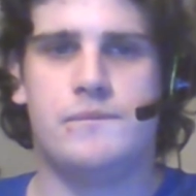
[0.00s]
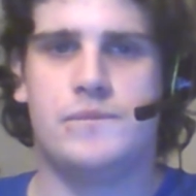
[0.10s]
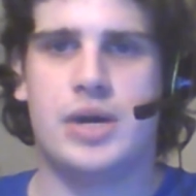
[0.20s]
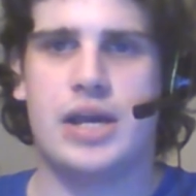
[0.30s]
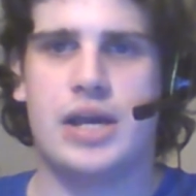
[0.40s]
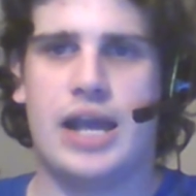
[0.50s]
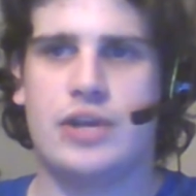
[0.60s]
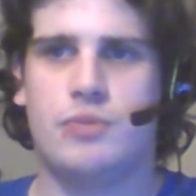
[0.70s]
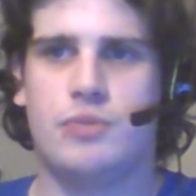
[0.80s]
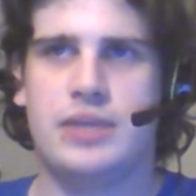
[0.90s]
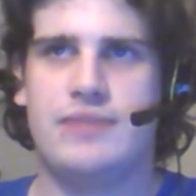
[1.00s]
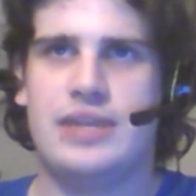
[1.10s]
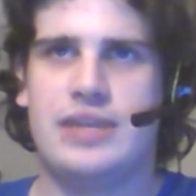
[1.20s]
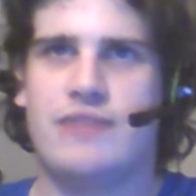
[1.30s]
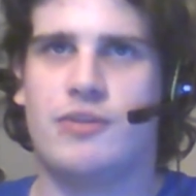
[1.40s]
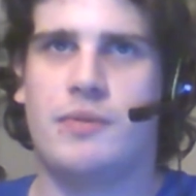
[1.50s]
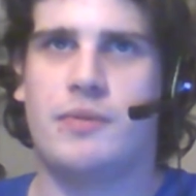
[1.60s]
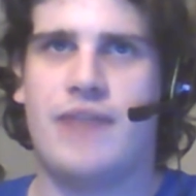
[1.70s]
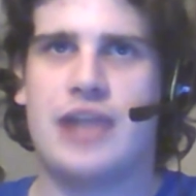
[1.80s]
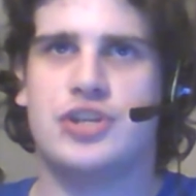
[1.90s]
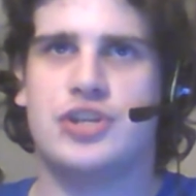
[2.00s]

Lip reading: but I don't believe in the affirmative action